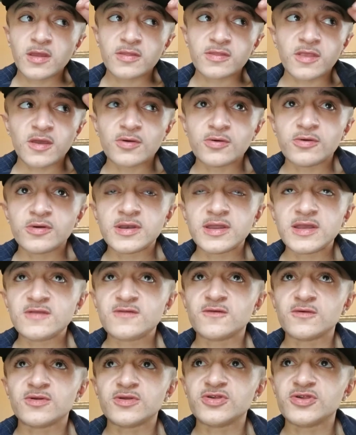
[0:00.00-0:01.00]
They won't need
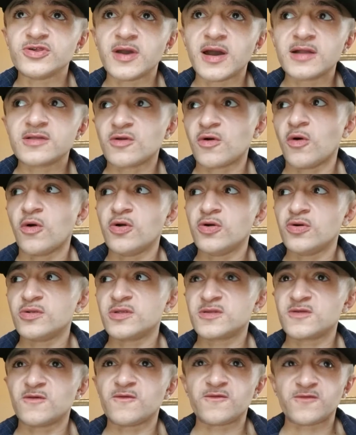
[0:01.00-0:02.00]
to inject oils
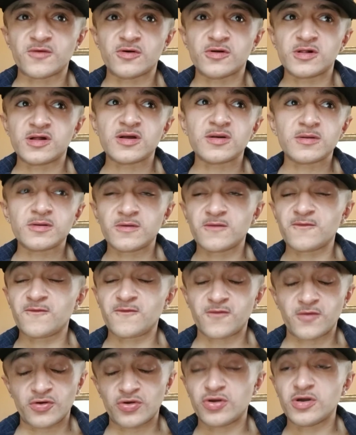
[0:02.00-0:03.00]
to feel
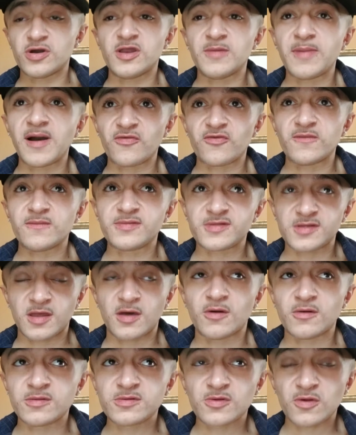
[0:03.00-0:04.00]
good about
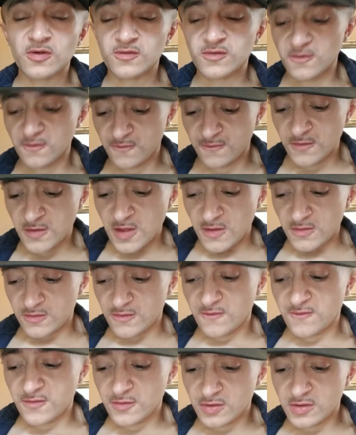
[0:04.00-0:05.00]
themselves, or to
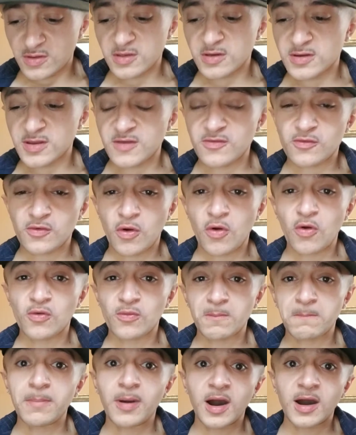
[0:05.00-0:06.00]
feel good in their own
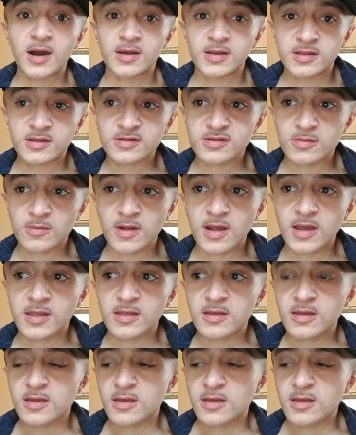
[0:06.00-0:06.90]
bodies, right?